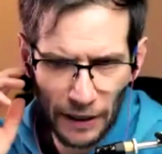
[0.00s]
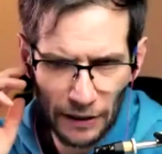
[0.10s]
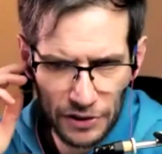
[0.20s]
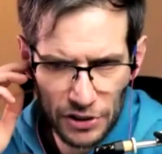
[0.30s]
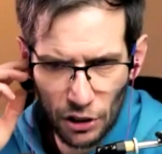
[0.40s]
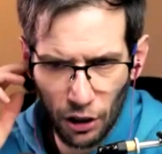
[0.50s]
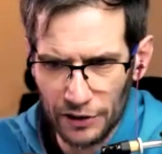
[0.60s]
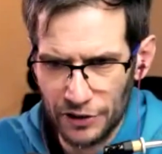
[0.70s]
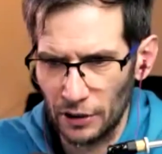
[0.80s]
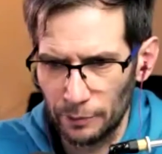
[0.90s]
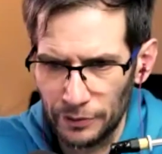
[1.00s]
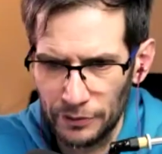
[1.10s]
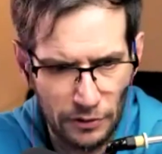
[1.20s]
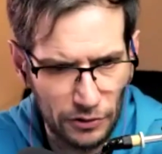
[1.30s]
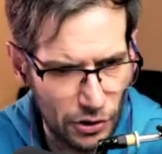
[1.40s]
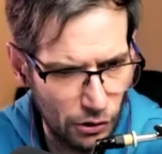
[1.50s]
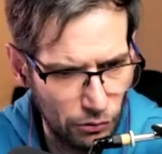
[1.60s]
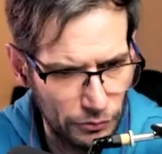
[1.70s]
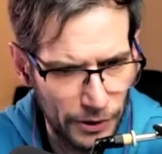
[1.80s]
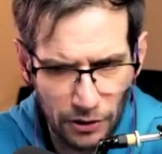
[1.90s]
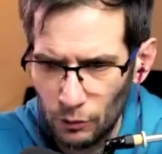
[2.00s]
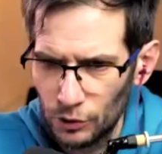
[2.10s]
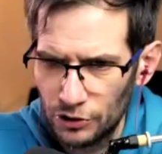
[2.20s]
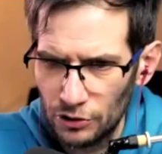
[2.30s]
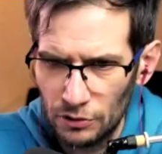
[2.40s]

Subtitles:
the scholarship. So, Piero, would you,